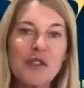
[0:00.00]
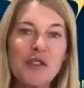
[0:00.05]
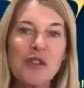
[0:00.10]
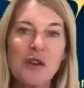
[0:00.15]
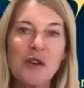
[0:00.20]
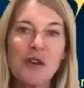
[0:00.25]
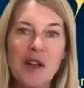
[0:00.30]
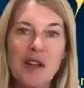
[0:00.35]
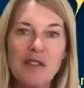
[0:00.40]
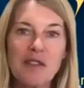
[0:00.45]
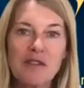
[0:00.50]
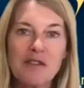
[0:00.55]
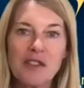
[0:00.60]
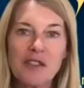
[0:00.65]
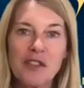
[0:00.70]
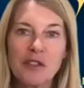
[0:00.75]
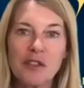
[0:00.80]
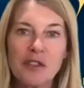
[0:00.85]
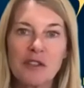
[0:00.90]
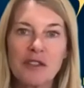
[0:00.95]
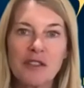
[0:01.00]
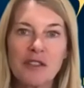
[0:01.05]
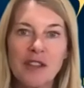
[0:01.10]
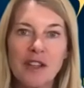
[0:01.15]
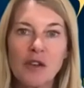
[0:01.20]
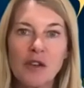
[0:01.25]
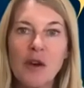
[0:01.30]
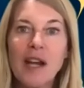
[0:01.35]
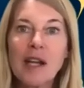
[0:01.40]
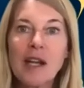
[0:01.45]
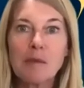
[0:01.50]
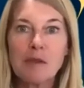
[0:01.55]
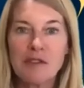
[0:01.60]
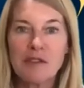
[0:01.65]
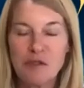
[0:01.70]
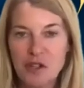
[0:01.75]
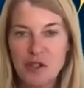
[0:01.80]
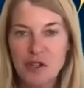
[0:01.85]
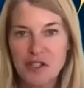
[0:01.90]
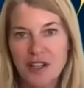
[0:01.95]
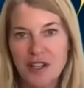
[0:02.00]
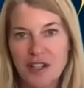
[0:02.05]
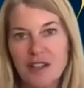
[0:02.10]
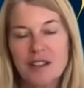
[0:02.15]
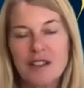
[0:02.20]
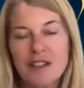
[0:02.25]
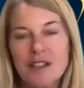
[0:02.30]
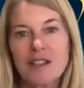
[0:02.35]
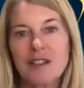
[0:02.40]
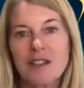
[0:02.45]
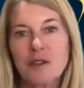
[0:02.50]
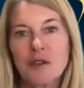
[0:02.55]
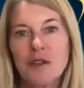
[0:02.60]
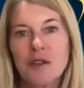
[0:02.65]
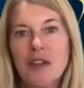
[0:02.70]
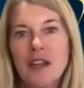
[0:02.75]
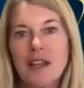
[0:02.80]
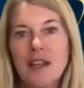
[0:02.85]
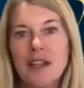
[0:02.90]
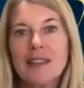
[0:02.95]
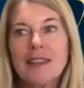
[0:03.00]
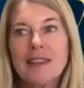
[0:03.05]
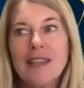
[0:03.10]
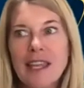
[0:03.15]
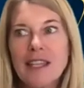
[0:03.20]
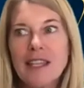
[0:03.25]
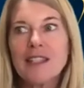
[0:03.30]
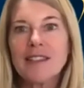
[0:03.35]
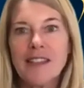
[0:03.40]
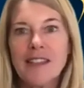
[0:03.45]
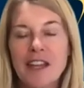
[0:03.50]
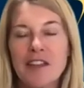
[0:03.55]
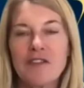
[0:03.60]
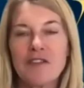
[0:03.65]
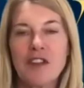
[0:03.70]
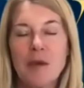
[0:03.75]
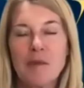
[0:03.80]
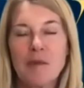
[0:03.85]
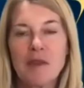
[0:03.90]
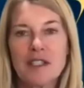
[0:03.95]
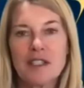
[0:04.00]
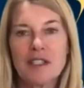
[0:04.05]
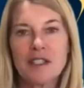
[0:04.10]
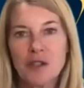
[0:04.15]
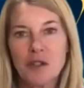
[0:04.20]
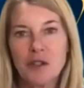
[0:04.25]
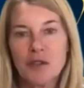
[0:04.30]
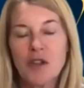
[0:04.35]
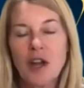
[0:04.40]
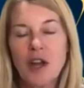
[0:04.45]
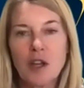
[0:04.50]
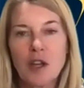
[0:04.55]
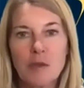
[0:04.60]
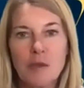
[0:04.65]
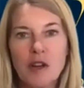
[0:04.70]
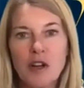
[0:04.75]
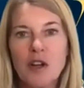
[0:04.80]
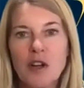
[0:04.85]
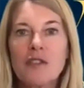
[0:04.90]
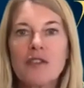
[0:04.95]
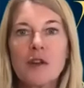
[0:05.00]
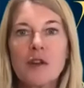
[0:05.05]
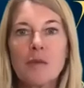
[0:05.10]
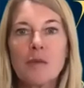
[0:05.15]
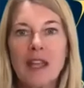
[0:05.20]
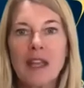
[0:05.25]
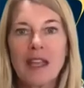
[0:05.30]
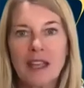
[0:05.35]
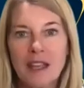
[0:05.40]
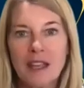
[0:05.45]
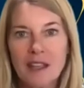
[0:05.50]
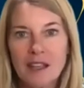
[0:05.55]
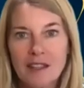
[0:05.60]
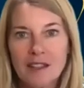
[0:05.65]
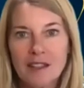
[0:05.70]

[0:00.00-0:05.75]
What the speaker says: So I feel incredibly fortunate to late in life come into documentary filmmaking.